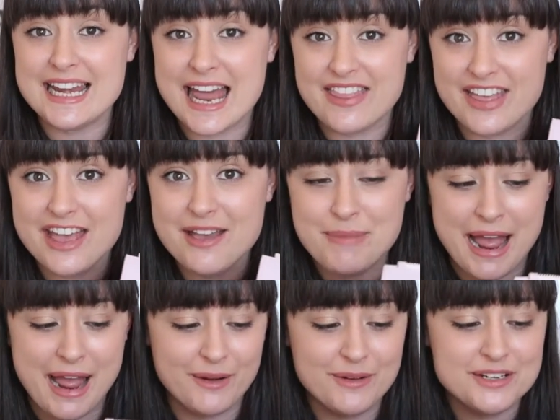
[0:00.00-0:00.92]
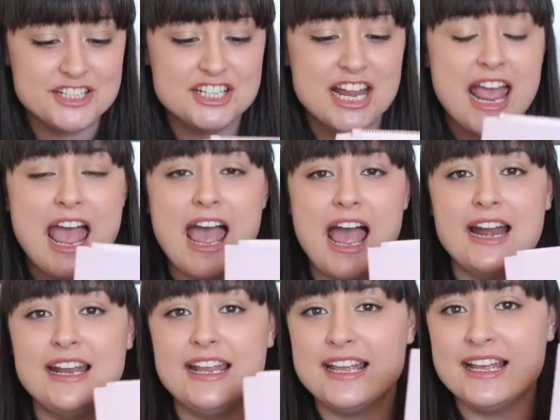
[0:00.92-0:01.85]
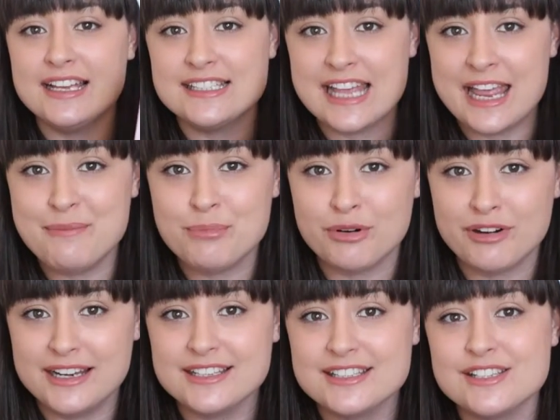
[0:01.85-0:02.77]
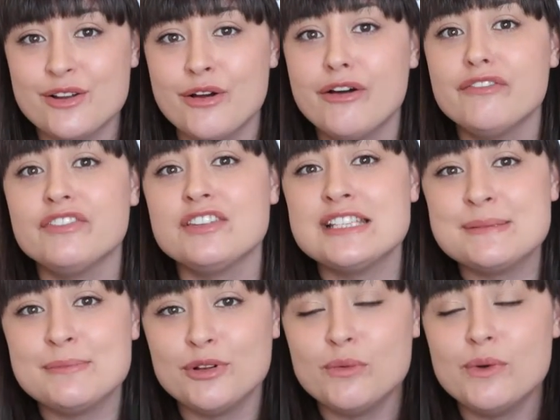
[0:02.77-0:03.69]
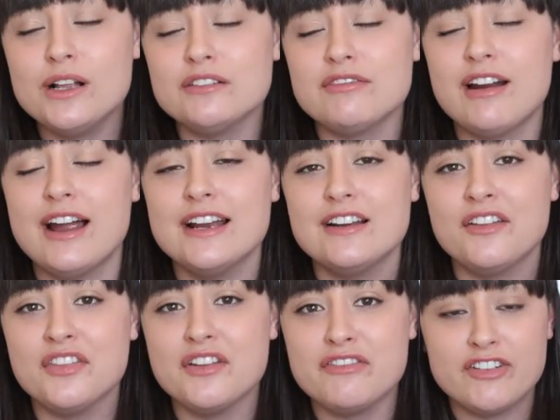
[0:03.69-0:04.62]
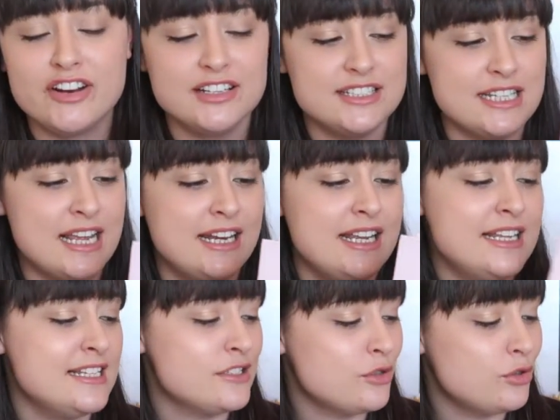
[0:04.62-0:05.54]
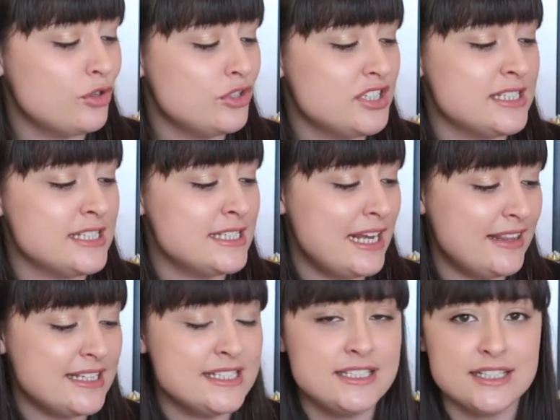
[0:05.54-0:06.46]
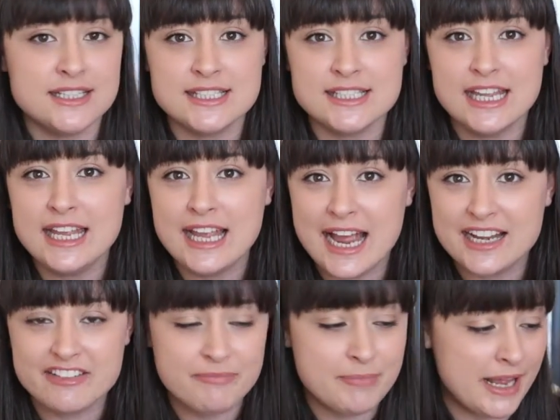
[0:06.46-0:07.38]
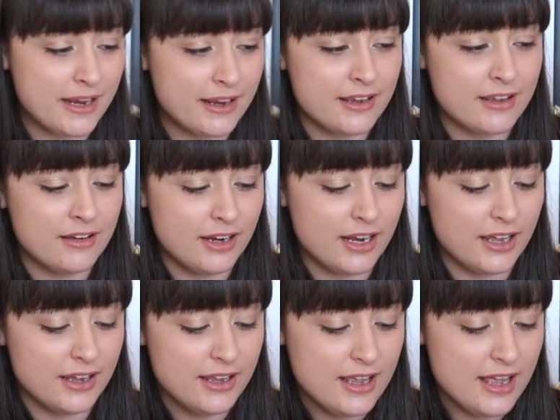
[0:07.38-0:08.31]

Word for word: leather pouch and it has a print of the Small World ride on the front and it is gorgeous. It's like this dusky kind of pink colour